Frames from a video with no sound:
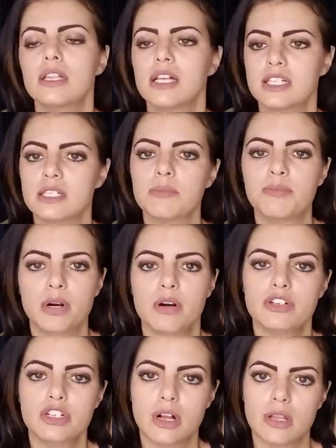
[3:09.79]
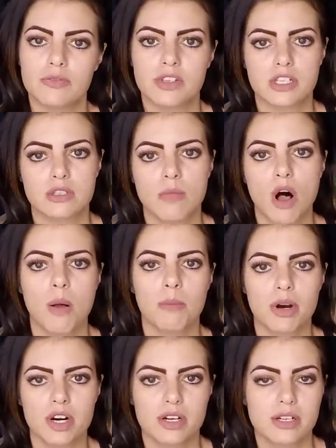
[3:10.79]
let's approach all of the small
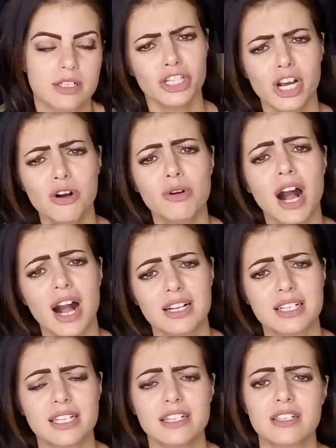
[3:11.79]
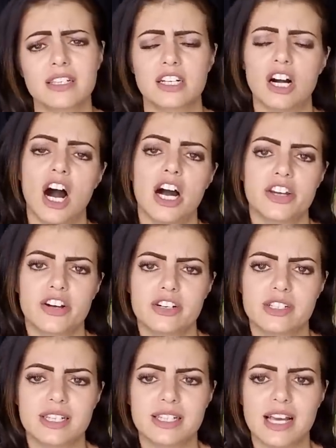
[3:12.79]
birds, you know, cockatiels and
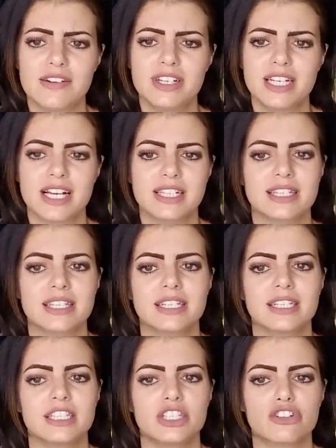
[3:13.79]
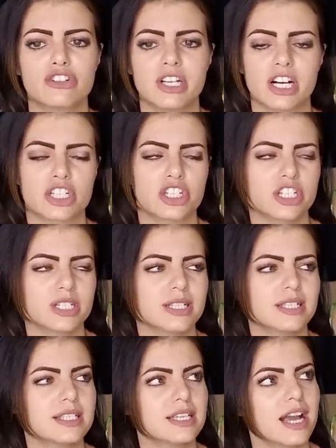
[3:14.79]
conures. Let's have a nice little introduction
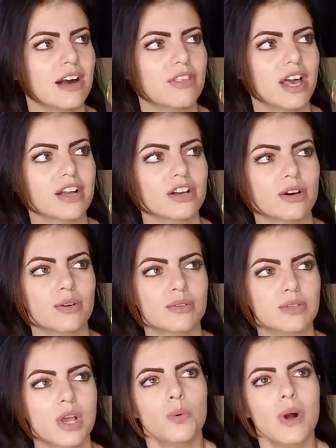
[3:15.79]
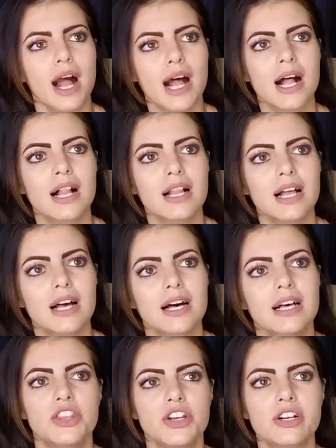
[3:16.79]
and see how that goes. Well,
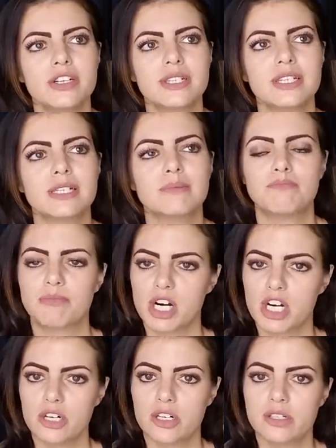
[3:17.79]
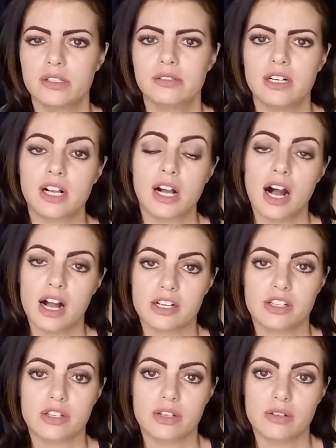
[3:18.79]
there's this bird, a
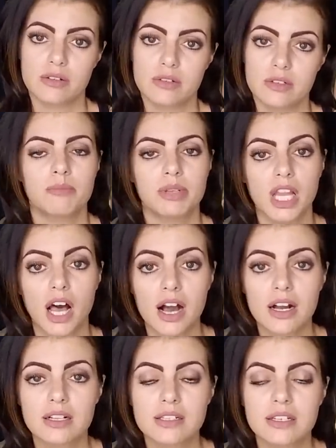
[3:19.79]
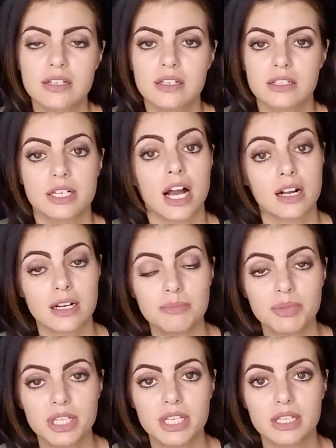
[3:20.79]
cockatoo, plucked, not
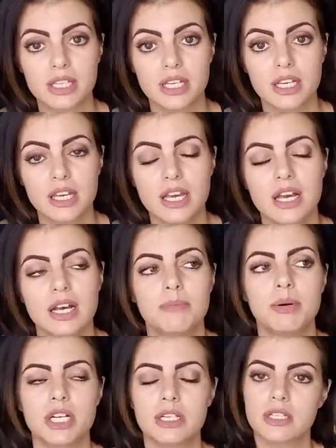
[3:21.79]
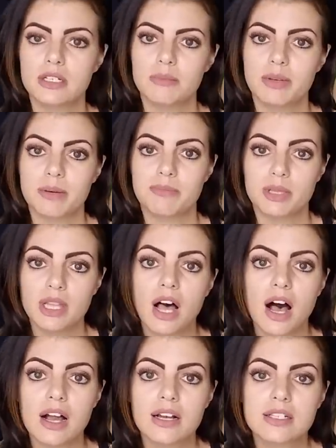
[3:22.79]
completely, but a little bit
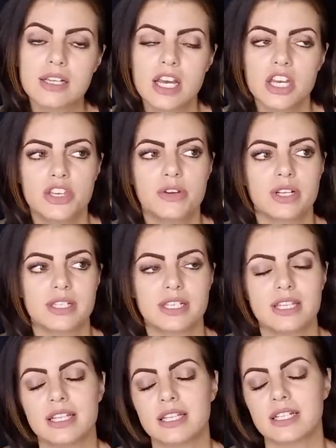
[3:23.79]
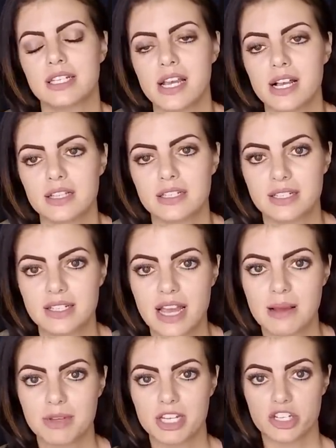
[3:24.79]
plucked. You could see that the tail is
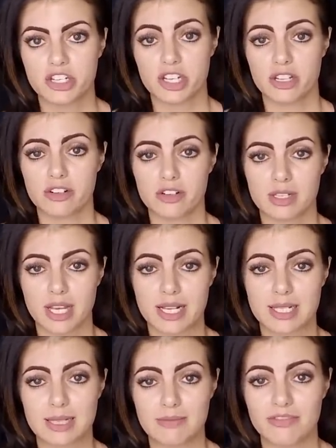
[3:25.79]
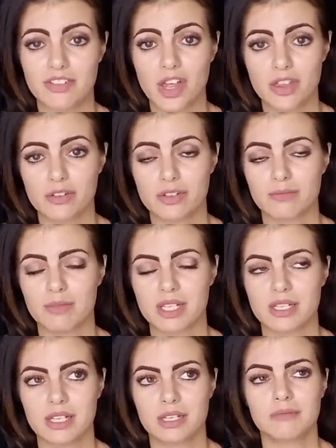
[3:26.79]
damaged and there's like some feathers
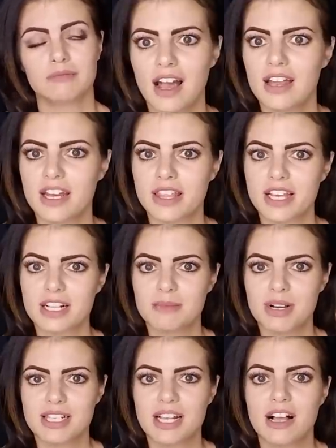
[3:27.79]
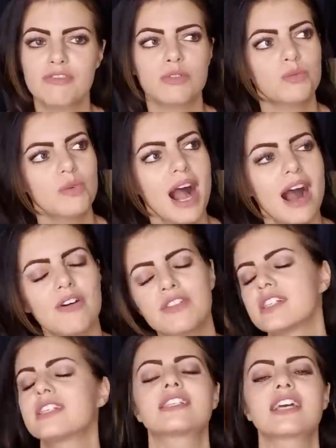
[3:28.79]
missing. And I think to myself, wow,
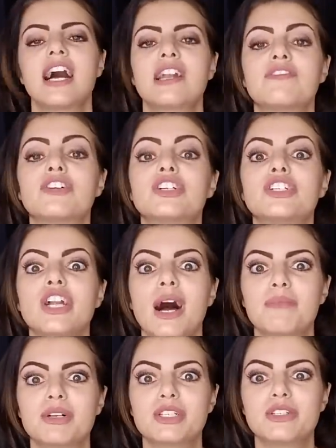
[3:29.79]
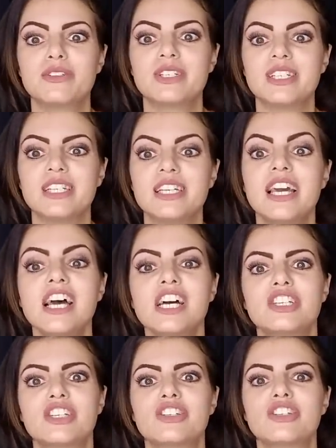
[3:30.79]
this is kind of a good opportunity
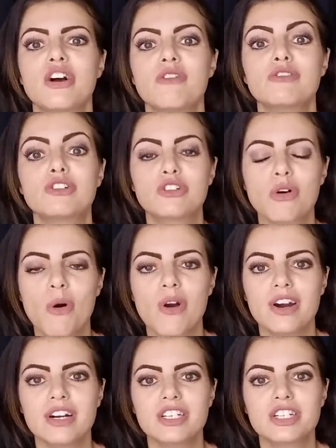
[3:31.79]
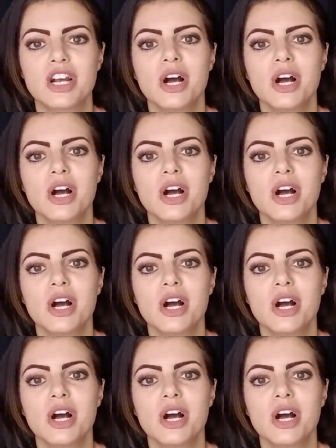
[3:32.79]
to show George